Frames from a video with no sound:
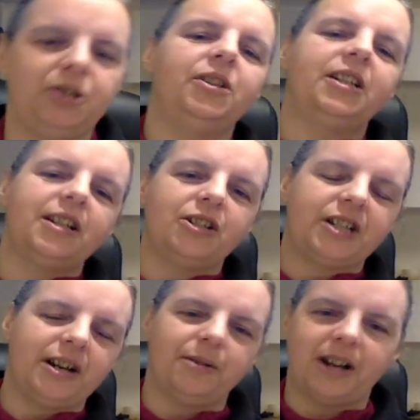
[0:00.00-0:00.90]
You can
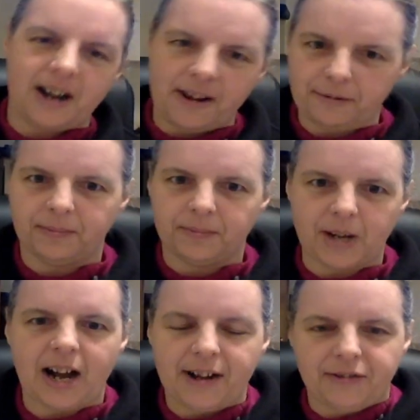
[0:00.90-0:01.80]
understand when
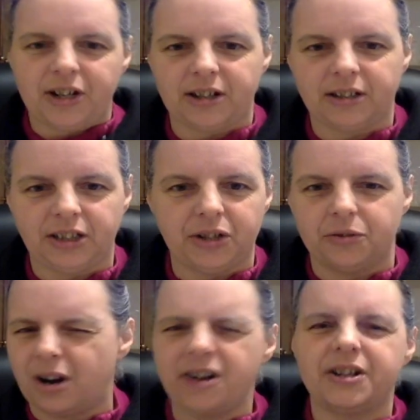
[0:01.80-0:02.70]
I've got, you know,
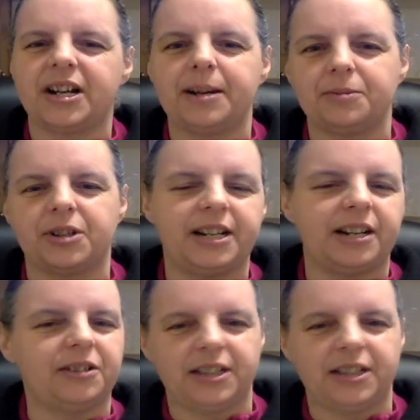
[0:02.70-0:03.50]
hard times right now.